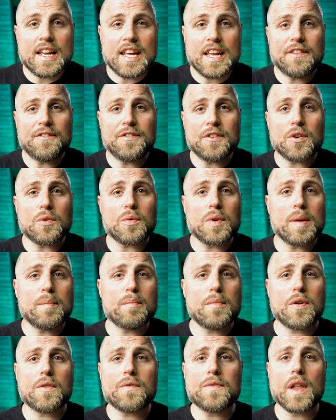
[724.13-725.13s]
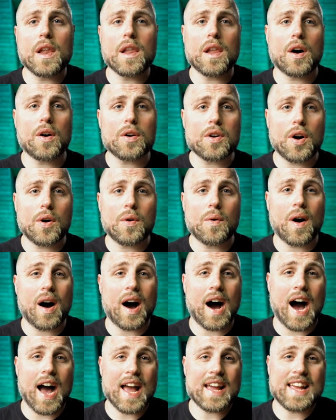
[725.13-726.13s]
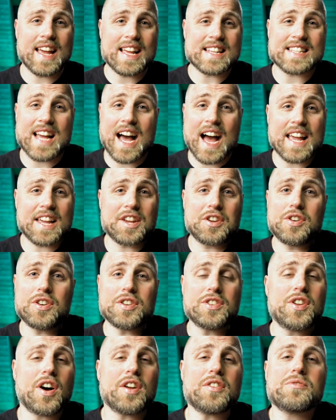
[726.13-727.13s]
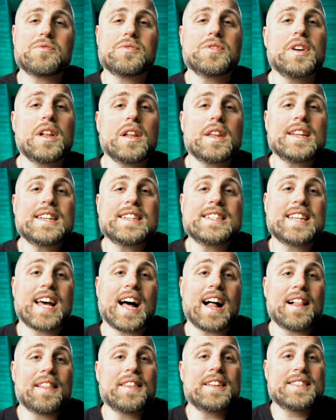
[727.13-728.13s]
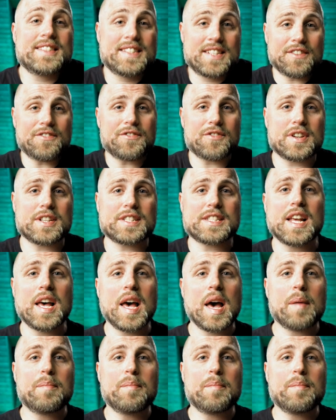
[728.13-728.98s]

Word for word: if you remove the logo, I guess I could not really tell the difference